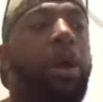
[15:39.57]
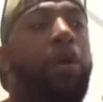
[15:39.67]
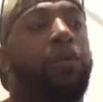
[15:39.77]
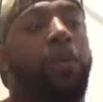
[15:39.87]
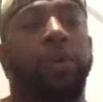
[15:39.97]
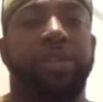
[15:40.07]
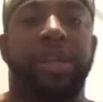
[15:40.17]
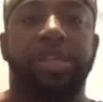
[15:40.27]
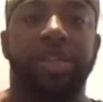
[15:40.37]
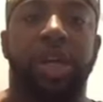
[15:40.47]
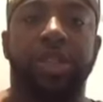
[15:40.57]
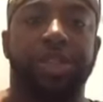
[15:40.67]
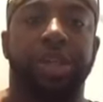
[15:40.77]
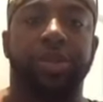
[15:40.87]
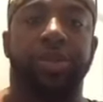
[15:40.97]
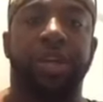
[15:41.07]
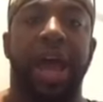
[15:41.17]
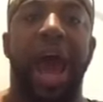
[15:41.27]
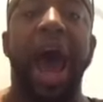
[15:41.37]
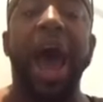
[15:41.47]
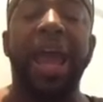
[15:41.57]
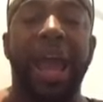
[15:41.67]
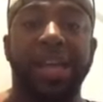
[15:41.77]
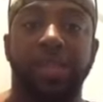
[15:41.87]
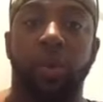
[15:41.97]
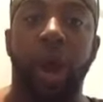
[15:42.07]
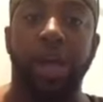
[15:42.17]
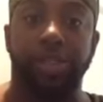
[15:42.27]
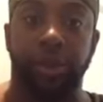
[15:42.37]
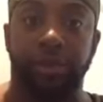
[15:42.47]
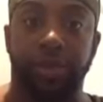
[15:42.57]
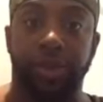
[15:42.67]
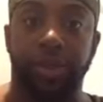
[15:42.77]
for these young children that I had to watch over.